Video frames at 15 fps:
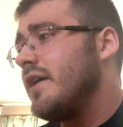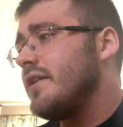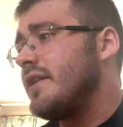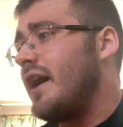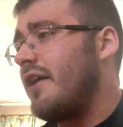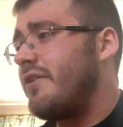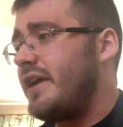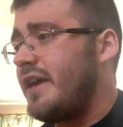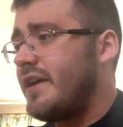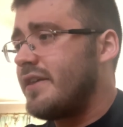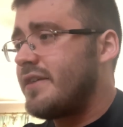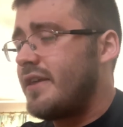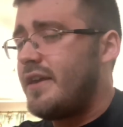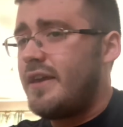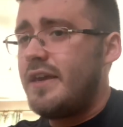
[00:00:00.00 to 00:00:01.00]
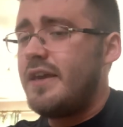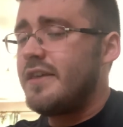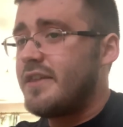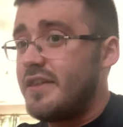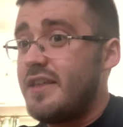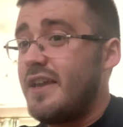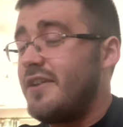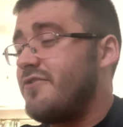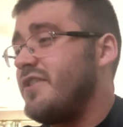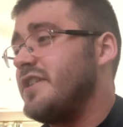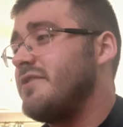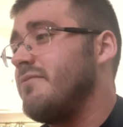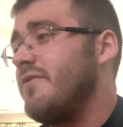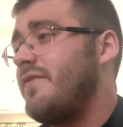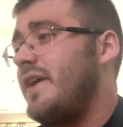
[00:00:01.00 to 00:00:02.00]
Now, this is the
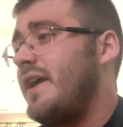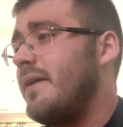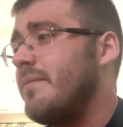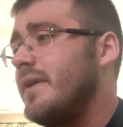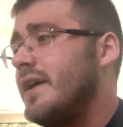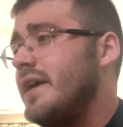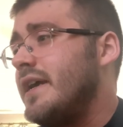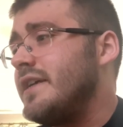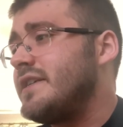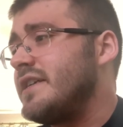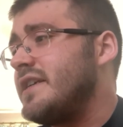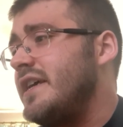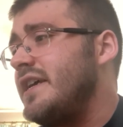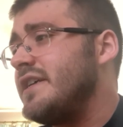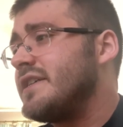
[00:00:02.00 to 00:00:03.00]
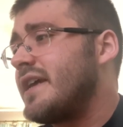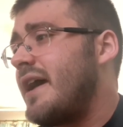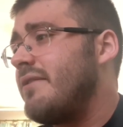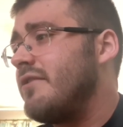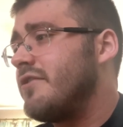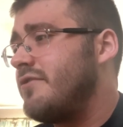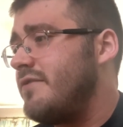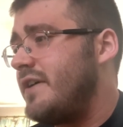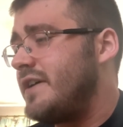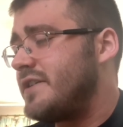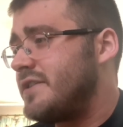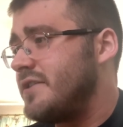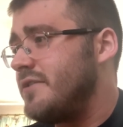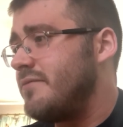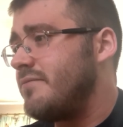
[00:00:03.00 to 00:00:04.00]
interesting one for him. He says his
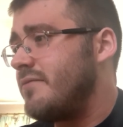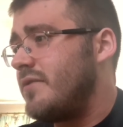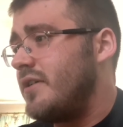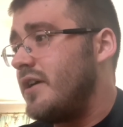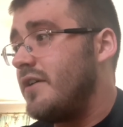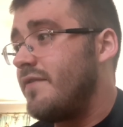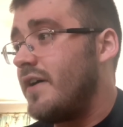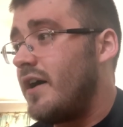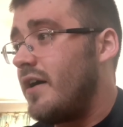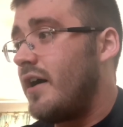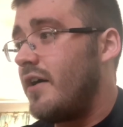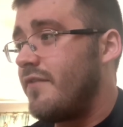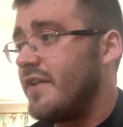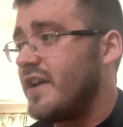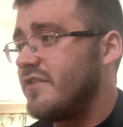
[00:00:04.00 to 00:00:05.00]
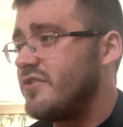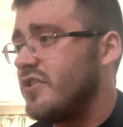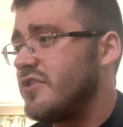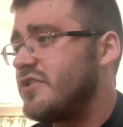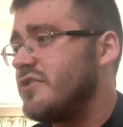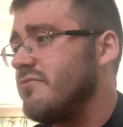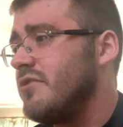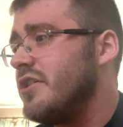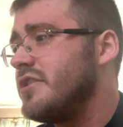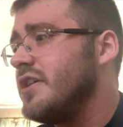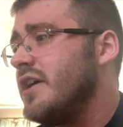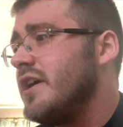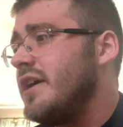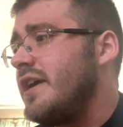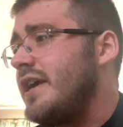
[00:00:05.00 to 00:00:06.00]
characterization, if I think I dodged the word,
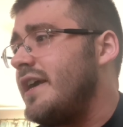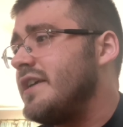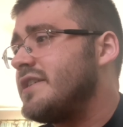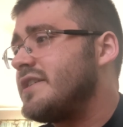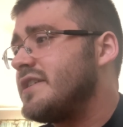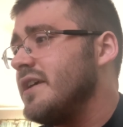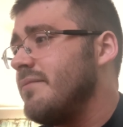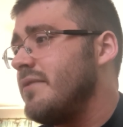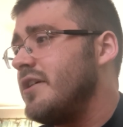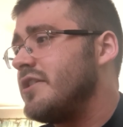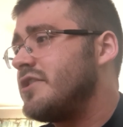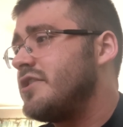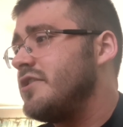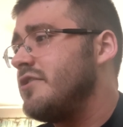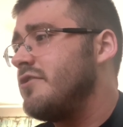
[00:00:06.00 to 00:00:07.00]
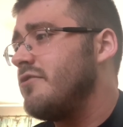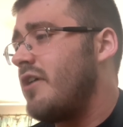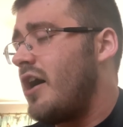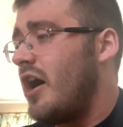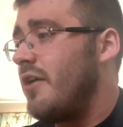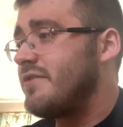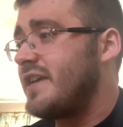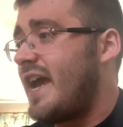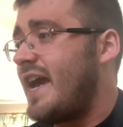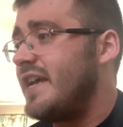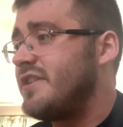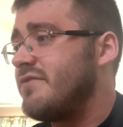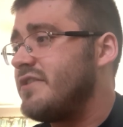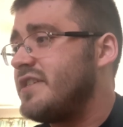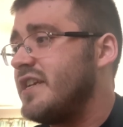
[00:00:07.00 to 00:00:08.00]
is similar to, obviously,
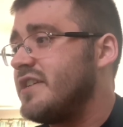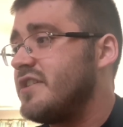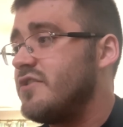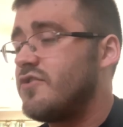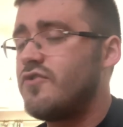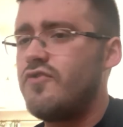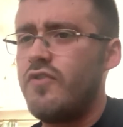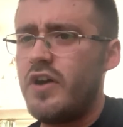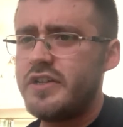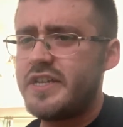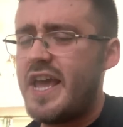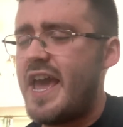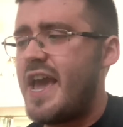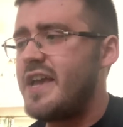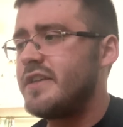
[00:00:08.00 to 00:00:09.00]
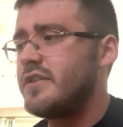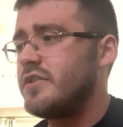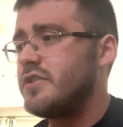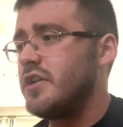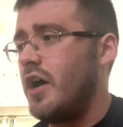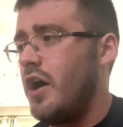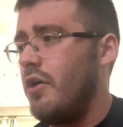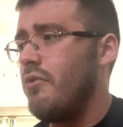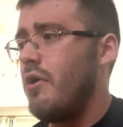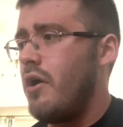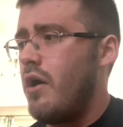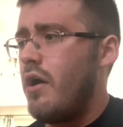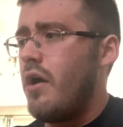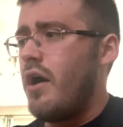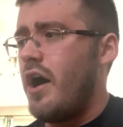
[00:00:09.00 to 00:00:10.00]
Age of Extinction's Crosshairs. So,
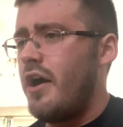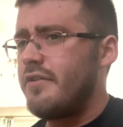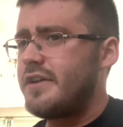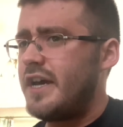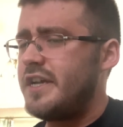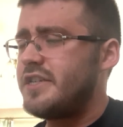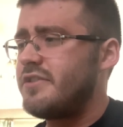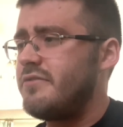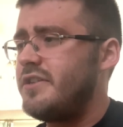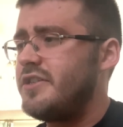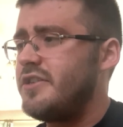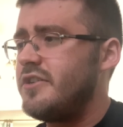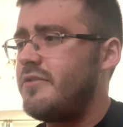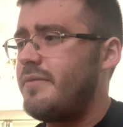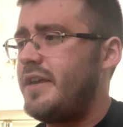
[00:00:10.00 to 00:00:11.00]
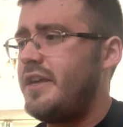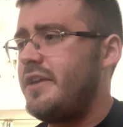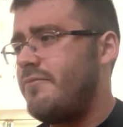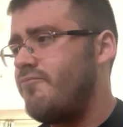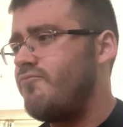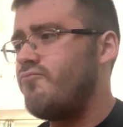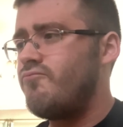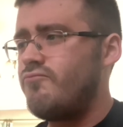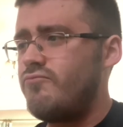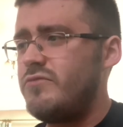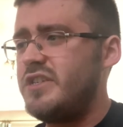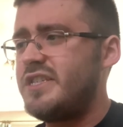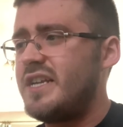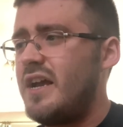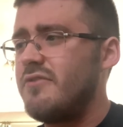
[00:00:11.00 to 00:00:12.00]
okay, so he's going to be,
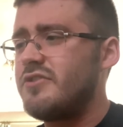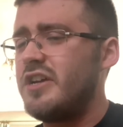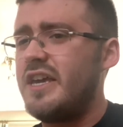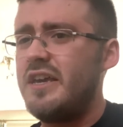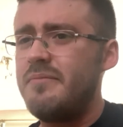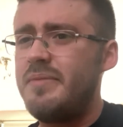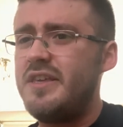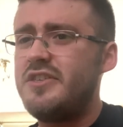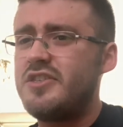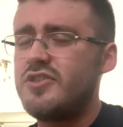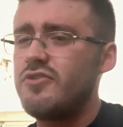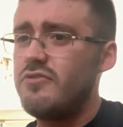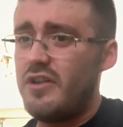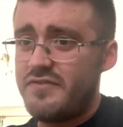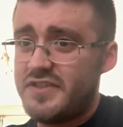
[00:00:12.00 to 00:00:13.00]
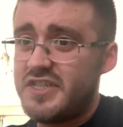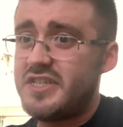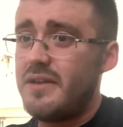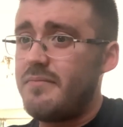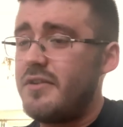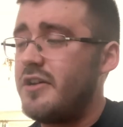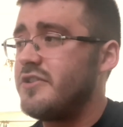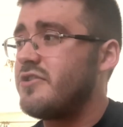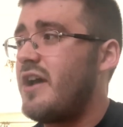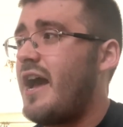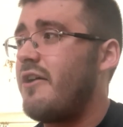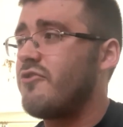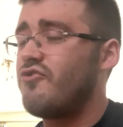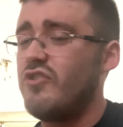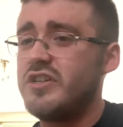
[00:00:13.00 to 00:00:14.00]
it sounds like he'll be sort of similar to
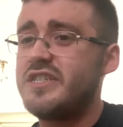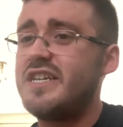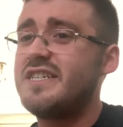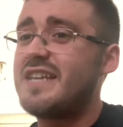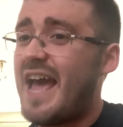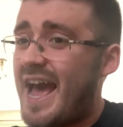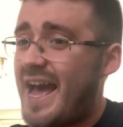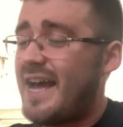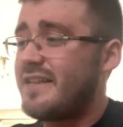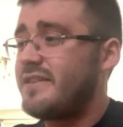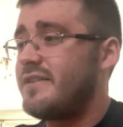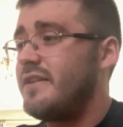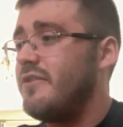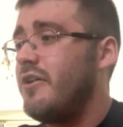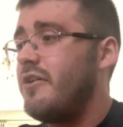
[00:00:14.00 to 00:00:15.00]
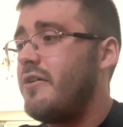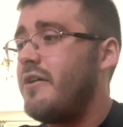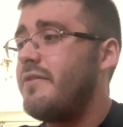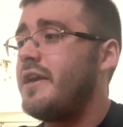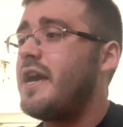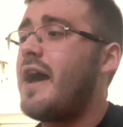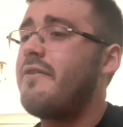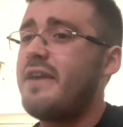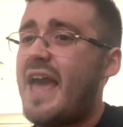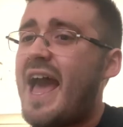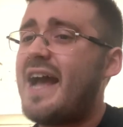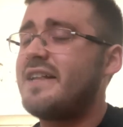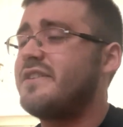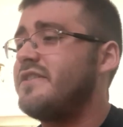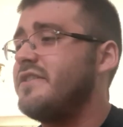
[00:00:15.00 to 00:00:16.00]
how Crosshairs act, how he acts